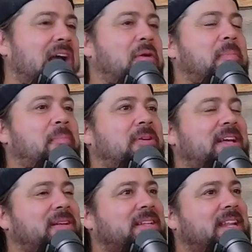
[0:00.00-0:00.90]
I remember.
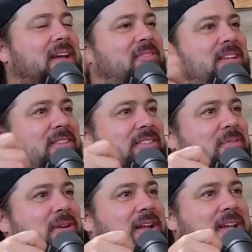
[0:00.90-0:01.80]
Did I, did I ever tell the
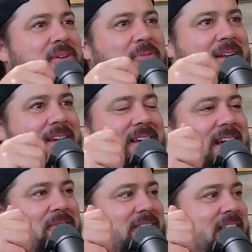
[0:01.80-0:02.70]
story on here when uh,
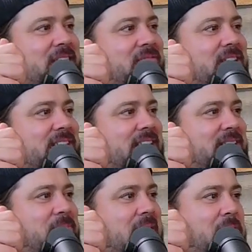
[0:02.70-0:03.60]
I was getting the
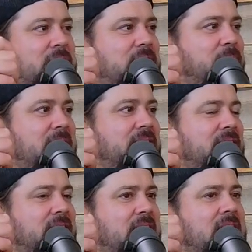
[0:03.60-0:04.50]
vasectomy? I was just
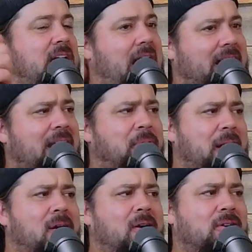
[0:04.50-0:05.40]
basically, I kind of
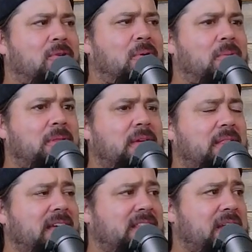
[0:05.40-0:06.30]
went hardcore with it.
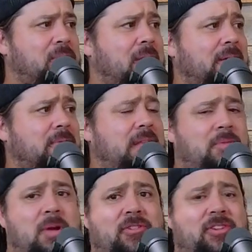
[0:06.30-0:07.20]
Like they wanted, they
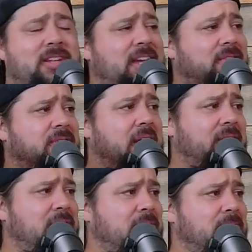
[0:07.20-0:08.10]
wanted you to take a
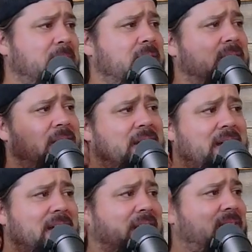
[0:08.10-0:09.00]
Valium
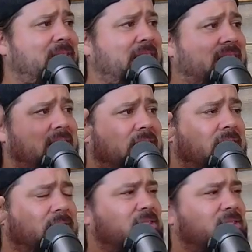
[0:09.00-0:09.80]
uh, and all that kind of stuff.